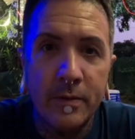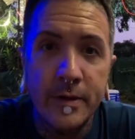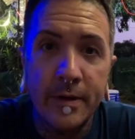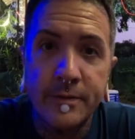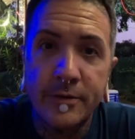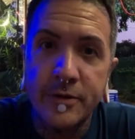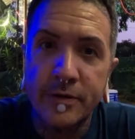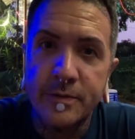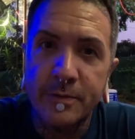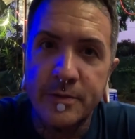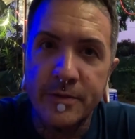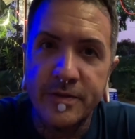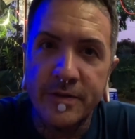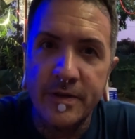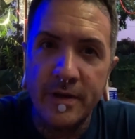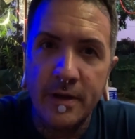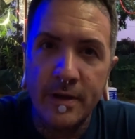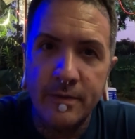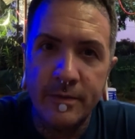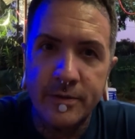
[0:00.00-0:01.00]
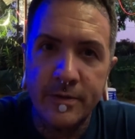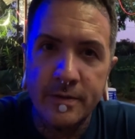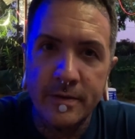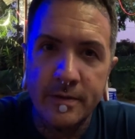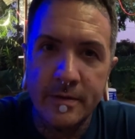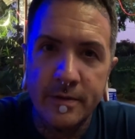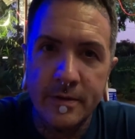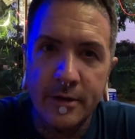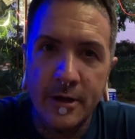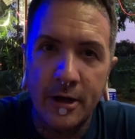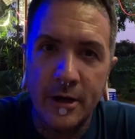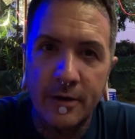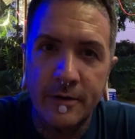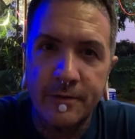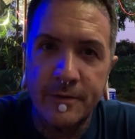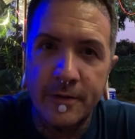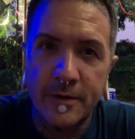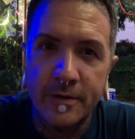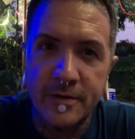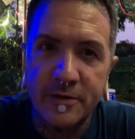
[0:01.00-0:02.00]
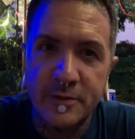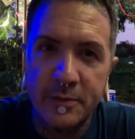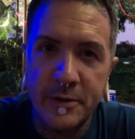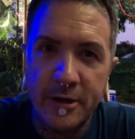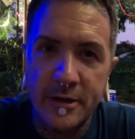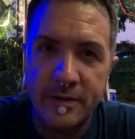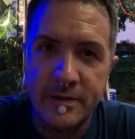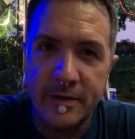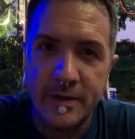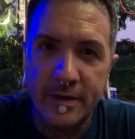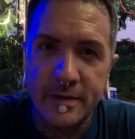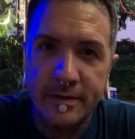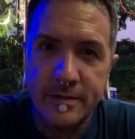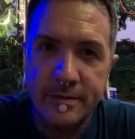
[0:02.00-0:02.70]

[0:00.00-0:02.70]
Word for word: We have just received our first pizza.